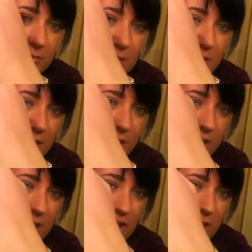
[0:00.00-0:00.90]
It's got a
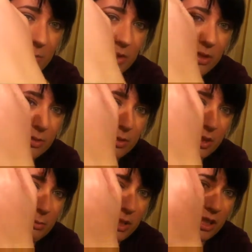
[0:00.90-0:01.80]
nice shimmer to it
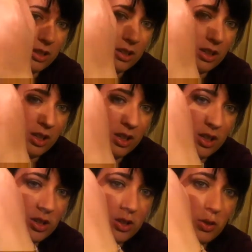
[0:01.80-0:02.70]
without being
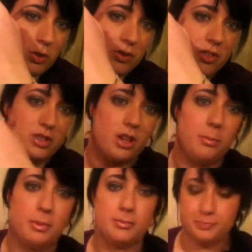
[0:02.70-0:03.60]
too over the
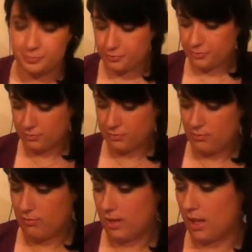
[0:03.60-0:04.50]
top.
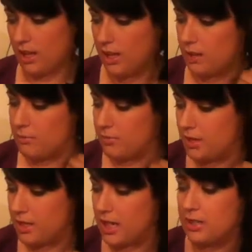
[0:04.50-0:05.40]

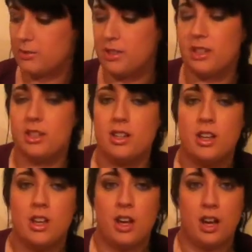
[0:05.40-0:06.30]
The next one then,
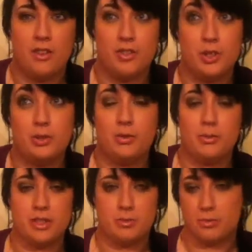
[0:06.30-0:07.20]
I have 2 from
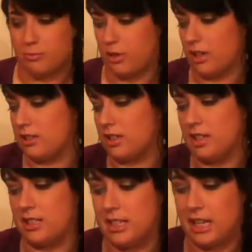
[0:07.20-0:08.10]
this one brand, and
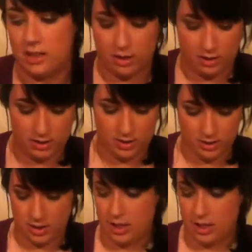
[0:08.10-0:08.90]
it's Inglot.